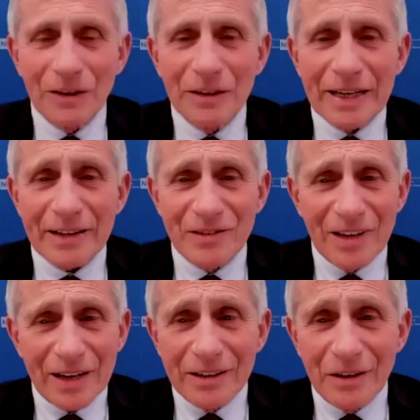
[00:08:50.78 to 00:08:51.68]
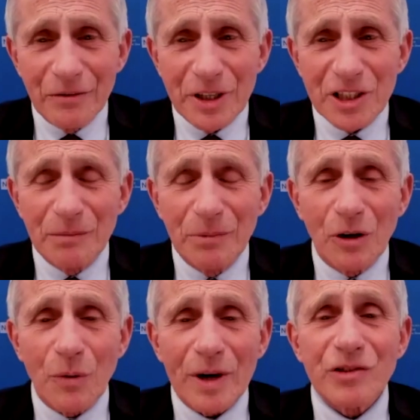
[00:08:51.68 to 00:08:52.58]
that's not an unreasonable
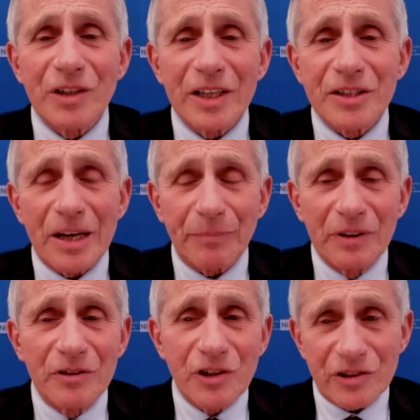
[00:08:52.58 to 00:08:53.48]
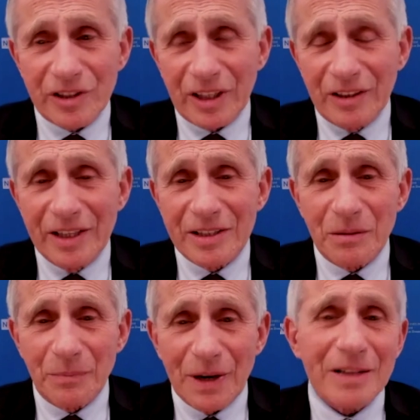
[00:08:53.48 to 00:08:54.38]
question, except logistically it's
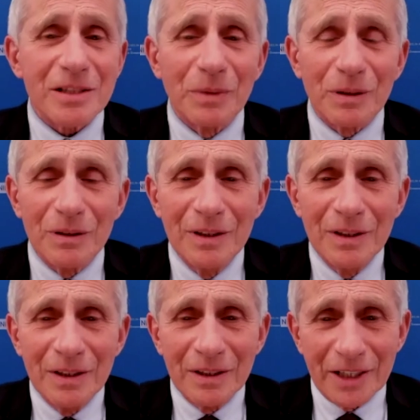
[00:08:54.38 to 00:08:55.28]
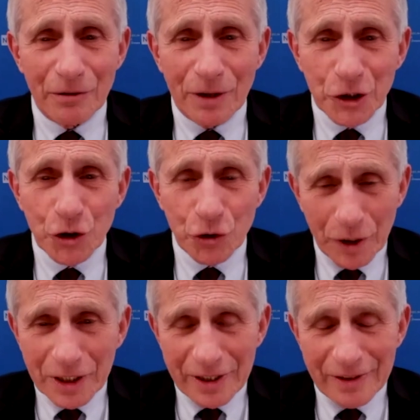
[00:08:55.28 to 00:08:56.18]
impossible. There are
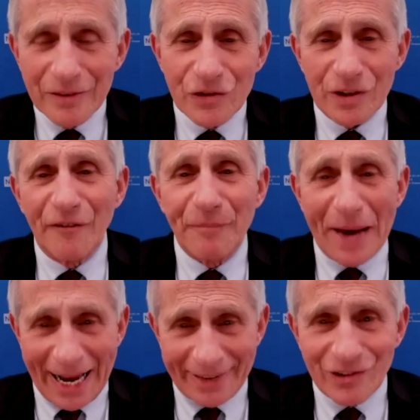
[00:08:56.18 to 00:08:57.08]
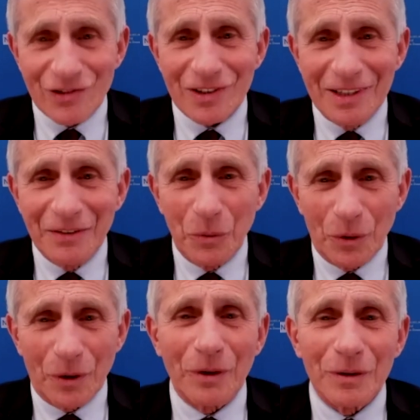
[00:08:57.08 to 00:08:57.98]
trillions of bats in the
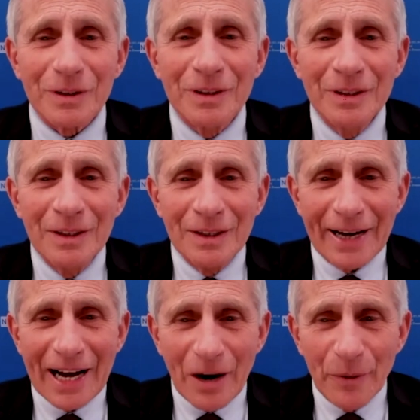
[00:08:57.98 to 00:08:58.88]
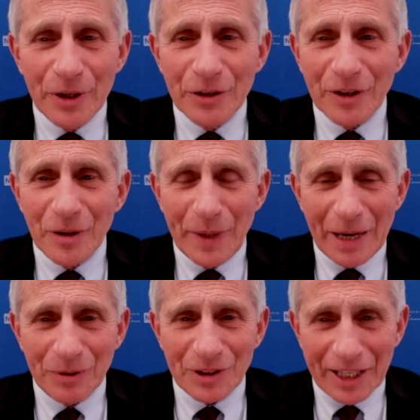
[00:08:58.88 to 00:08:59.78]
world how are you going to be
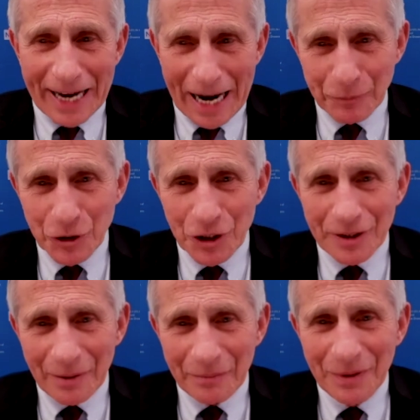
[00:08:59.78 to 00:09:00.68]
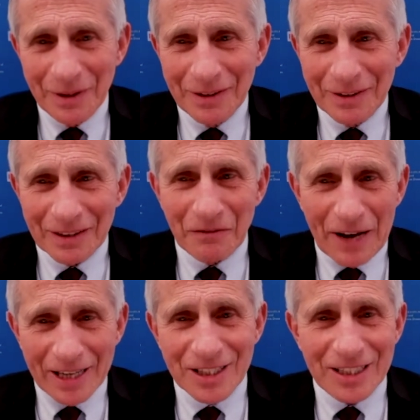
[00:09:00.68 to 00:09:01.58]
able to capture them and
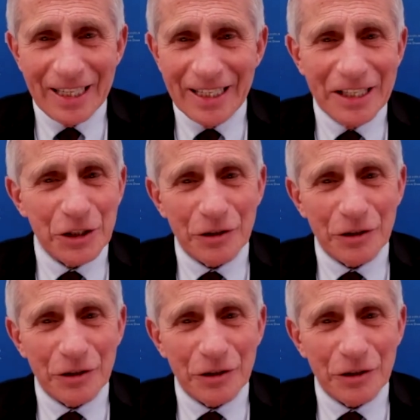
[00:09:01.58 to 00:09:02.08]
vaccinate each of